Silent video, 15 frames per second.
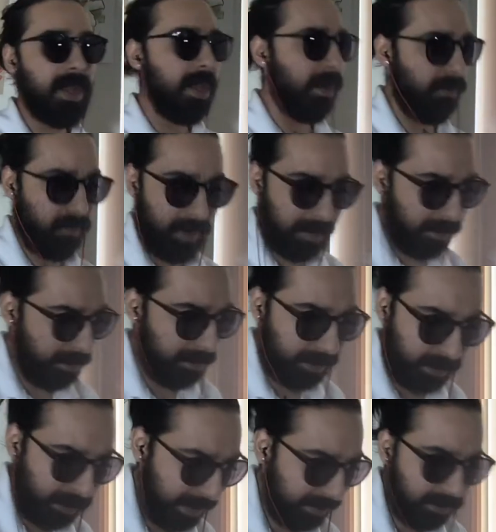rubbing
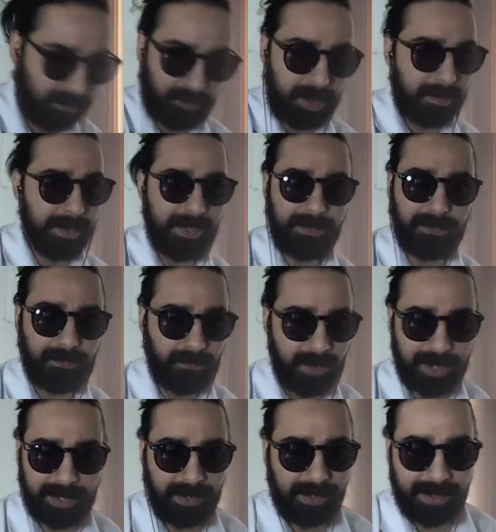kids rubbing his
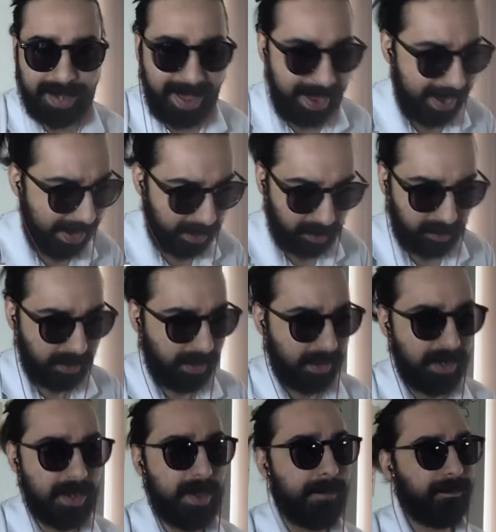fucking hair and
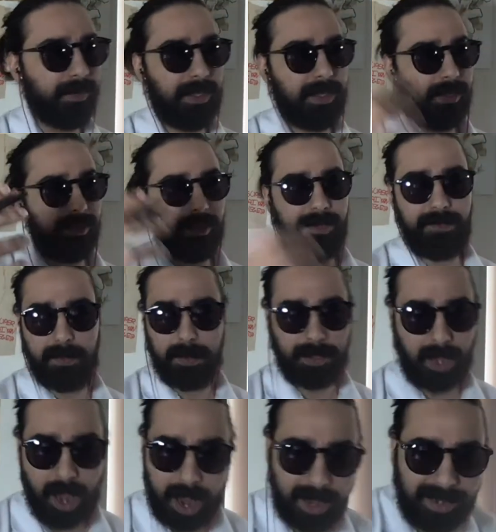living with
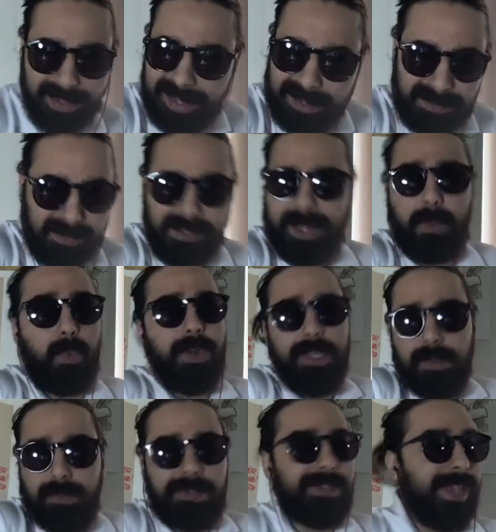cotton. It's like, what are
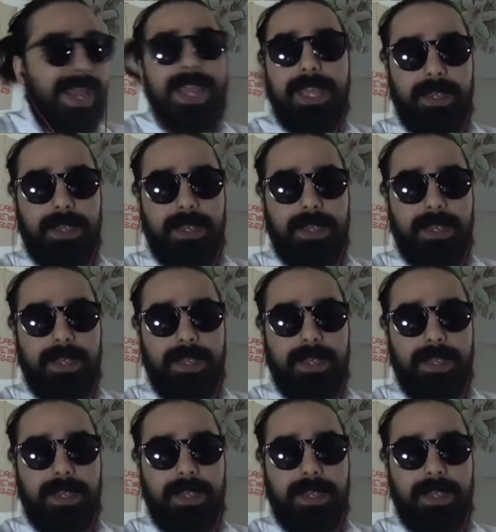you saying?